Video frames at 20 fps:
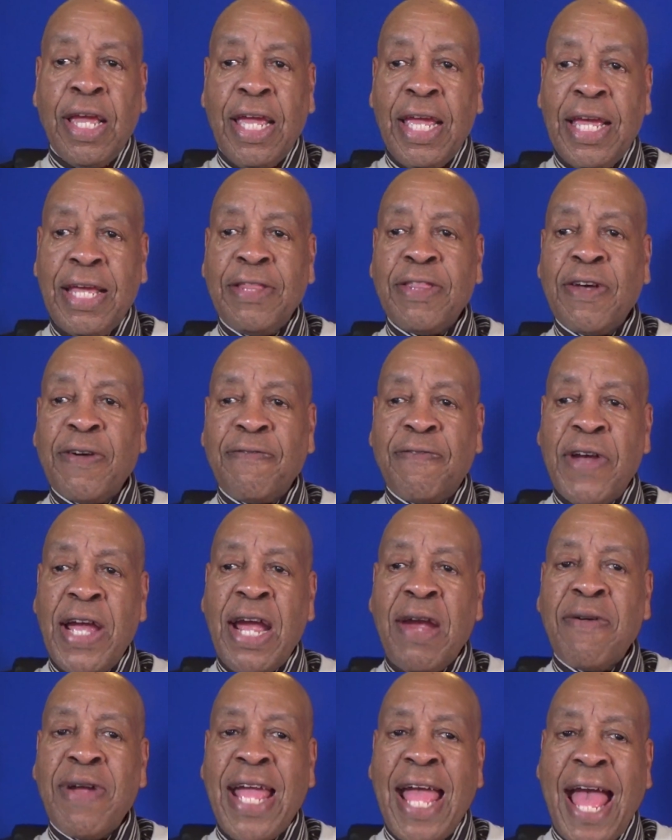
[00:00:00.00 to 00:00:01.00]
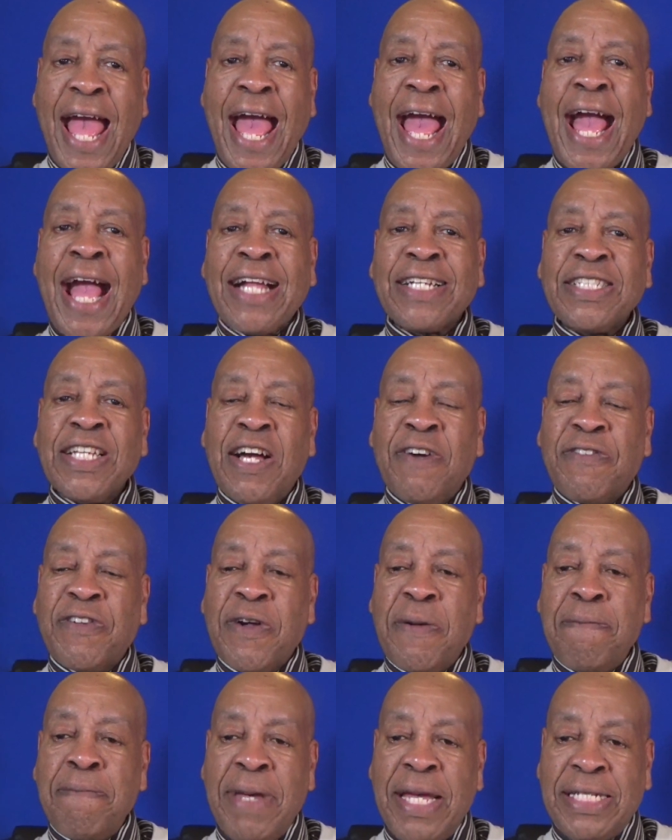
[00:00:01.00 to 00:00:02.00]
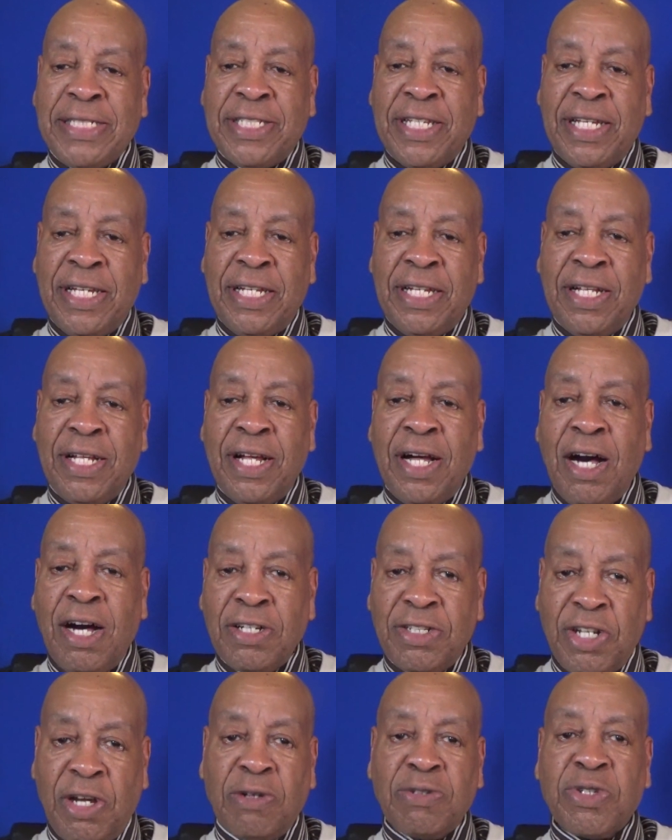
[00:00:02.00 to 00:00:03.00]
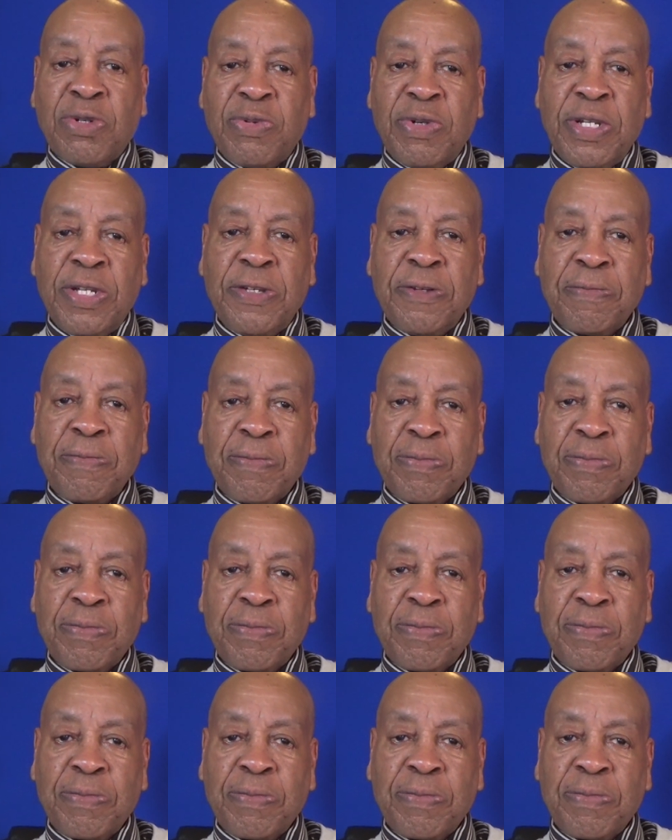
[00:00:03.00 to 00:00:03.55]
in the very act of committing adultery."